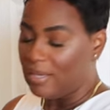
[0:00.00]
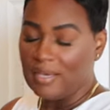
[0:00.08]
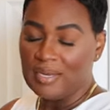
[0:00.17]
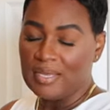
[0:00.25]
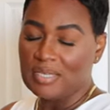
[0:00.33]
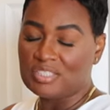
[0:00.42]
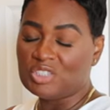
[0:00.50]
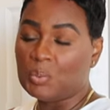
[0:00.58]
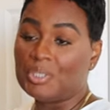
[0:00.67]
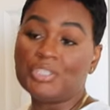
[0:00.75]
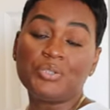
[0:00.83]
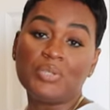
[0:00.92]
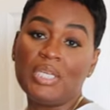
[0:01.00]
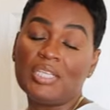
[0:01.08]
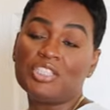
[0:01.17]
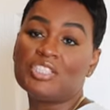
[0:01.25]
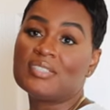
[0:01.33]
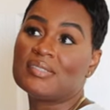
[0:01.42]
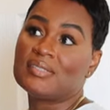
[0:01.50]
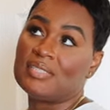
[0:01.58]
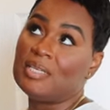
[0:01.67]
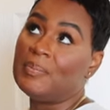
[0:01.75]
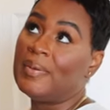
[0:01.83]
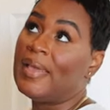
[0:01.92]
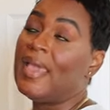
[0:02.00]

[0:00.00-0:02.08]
it is 22 inches deep